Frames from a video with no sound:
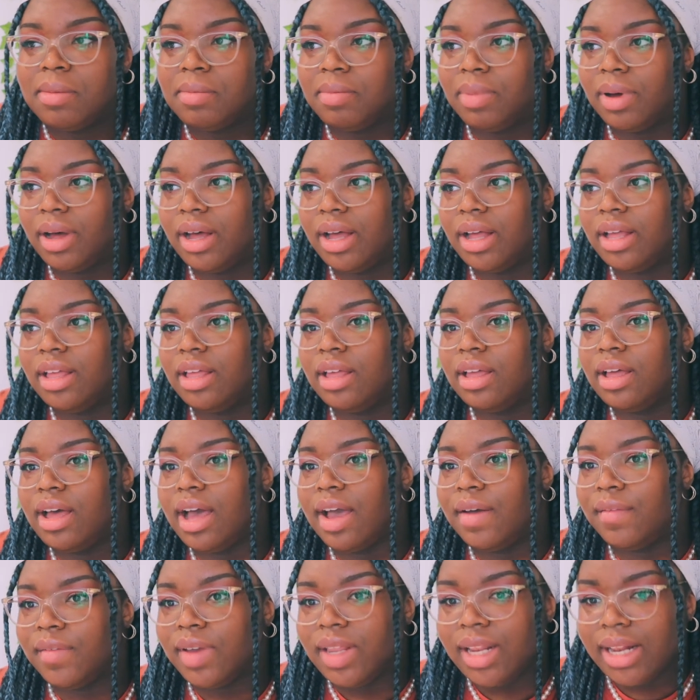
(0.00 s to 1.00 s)
but
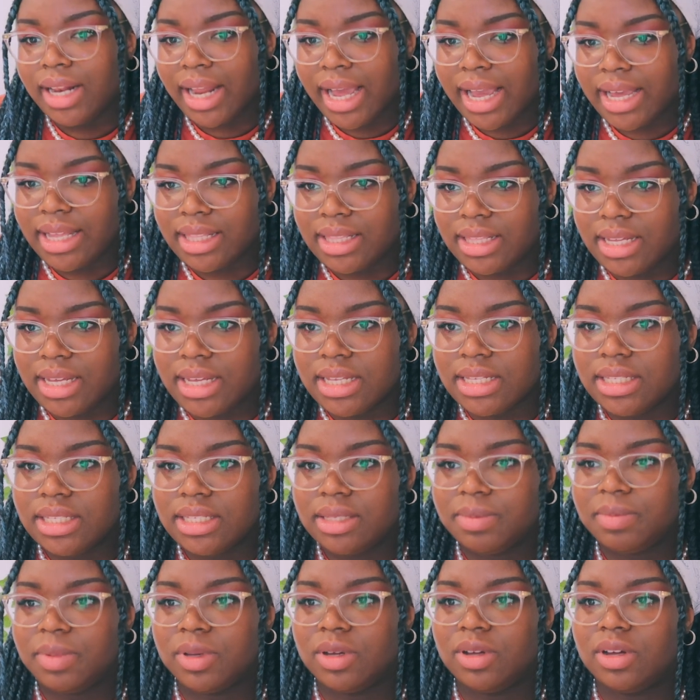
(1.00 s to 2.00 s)
I really like
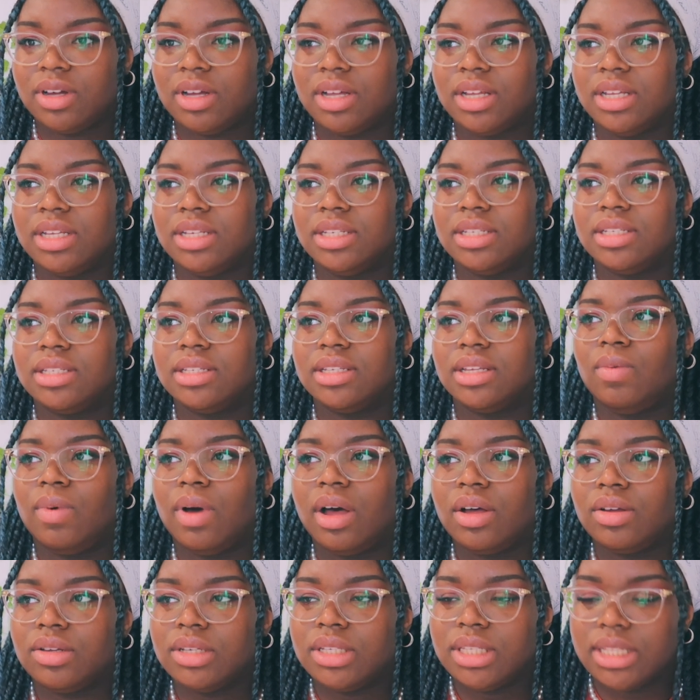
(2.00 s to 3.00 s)
this because
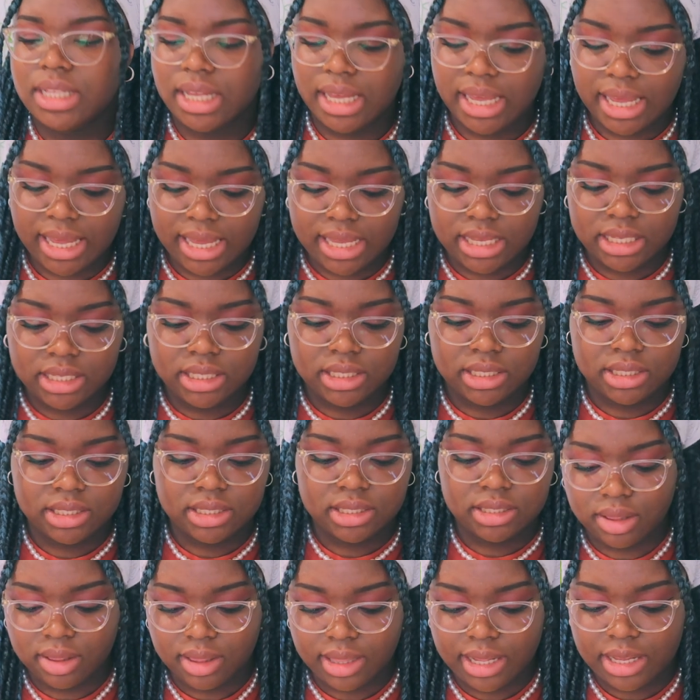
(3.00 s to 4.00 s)
whilst it
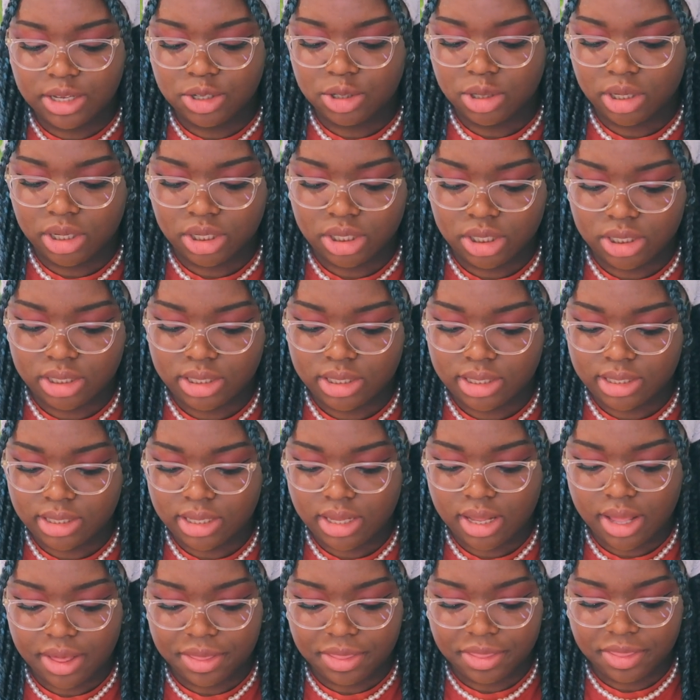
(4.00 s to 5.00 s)
is literally just
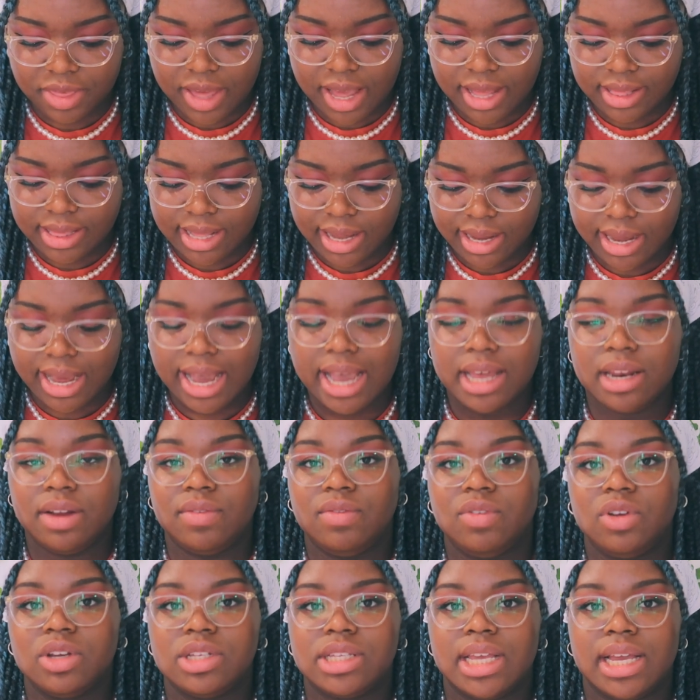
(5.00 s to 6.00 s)
a thing that kind
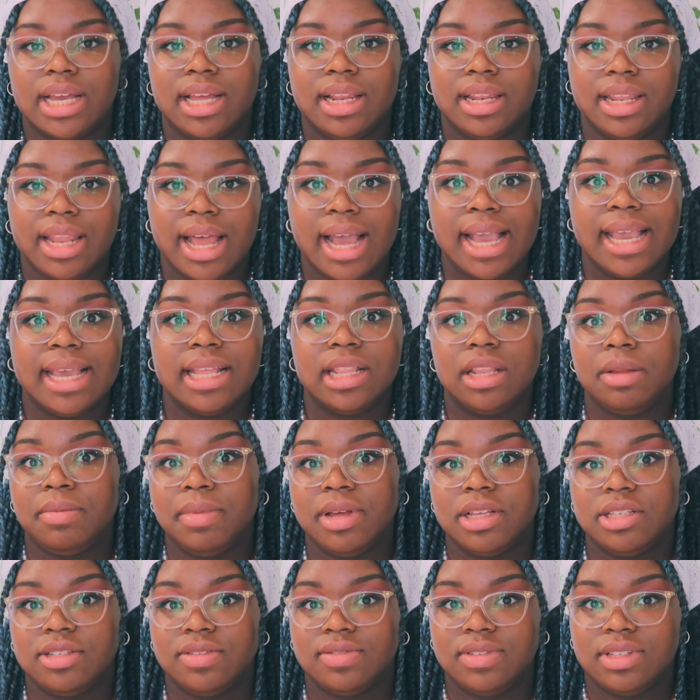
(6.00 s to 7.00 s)
of looks like a light in the
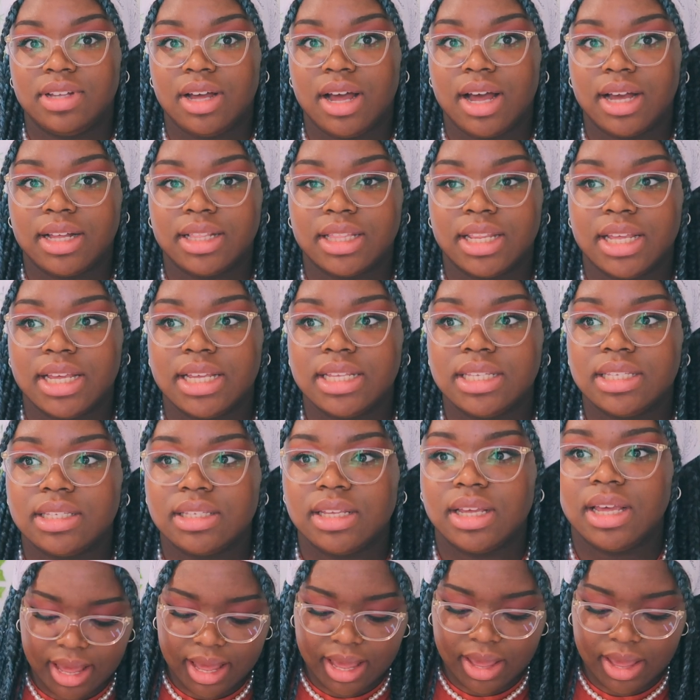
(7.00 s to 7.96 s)
midst of darkness.